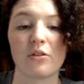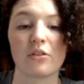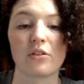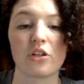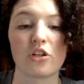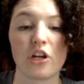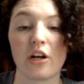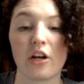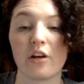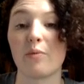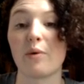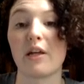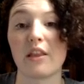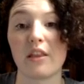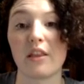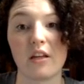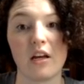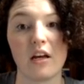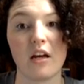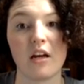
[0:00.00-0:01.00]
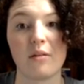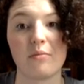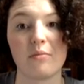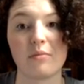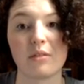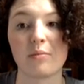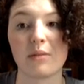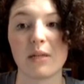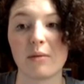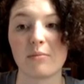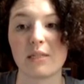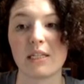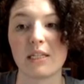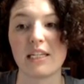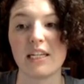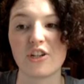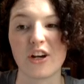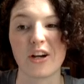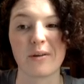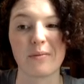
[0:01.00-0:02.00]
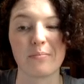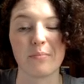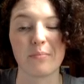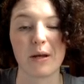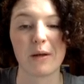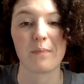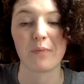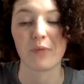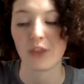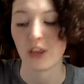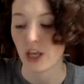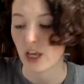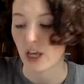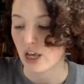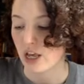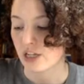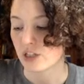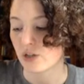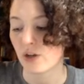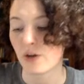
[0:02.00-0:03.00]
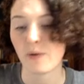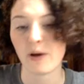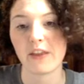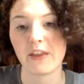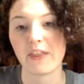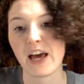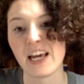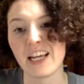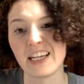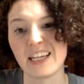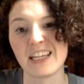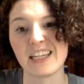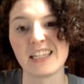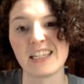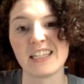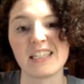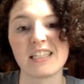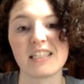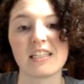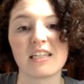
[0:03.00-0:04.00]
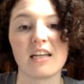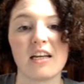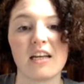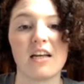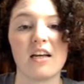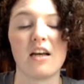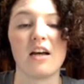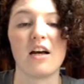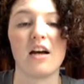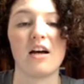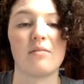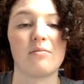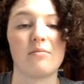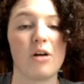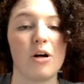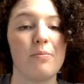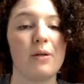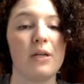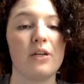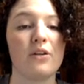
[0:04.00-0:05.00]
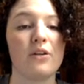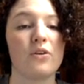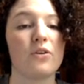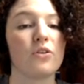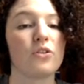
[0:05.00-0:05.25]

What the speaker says: to share it with, sometimes a teacher. But so anyway, that is opening Google